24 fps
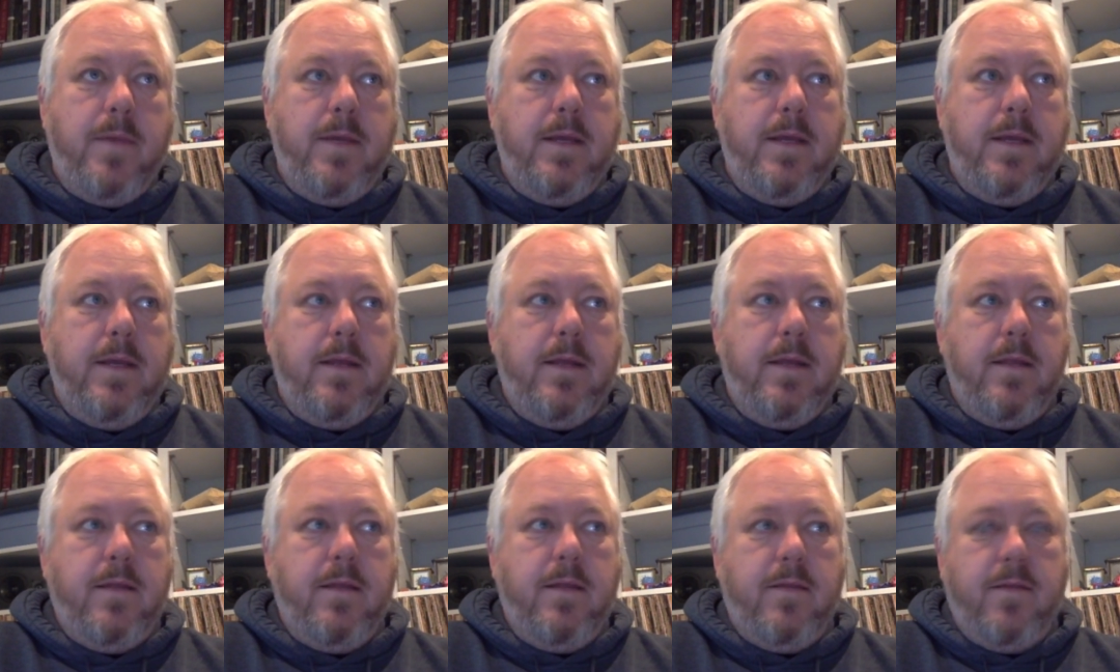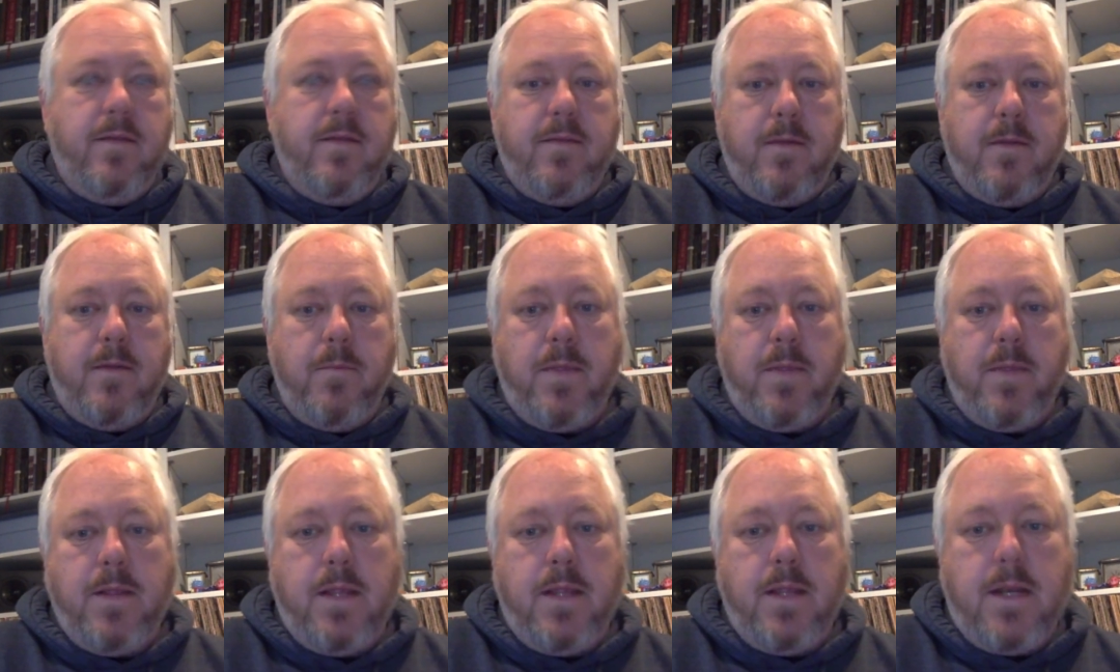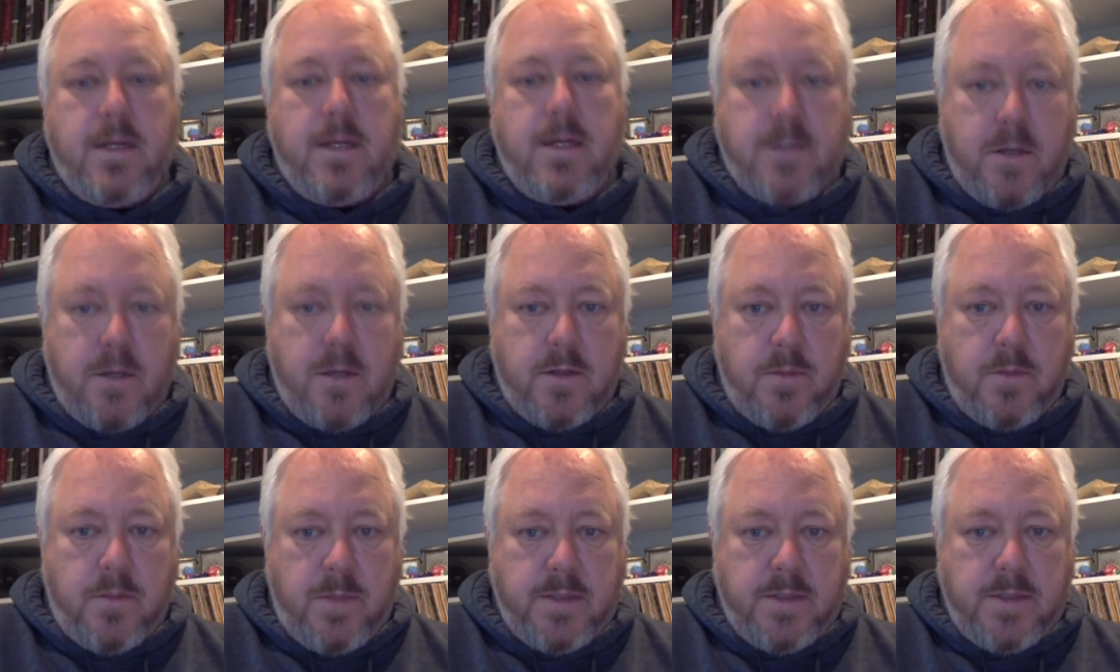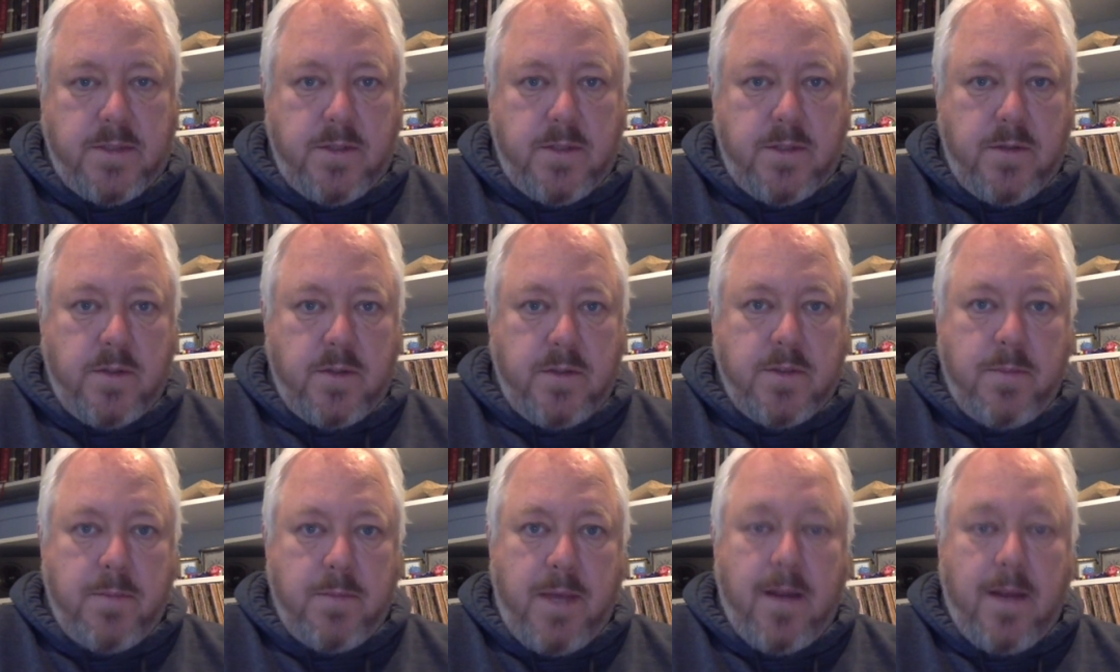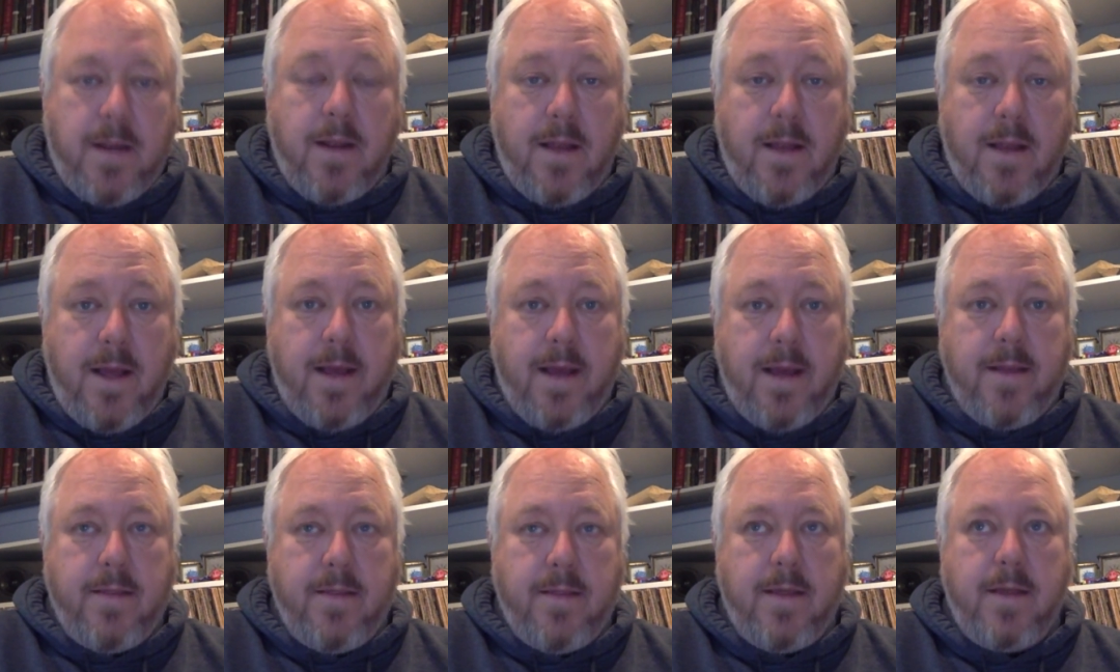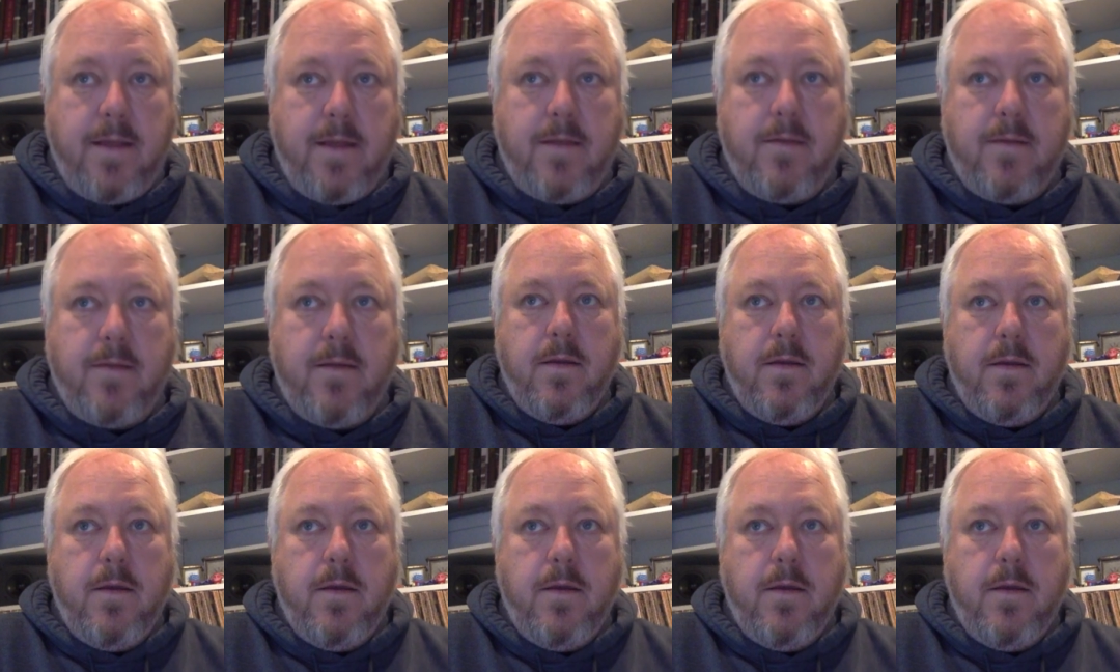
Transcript: and this is something that I talk to my students about a lot, that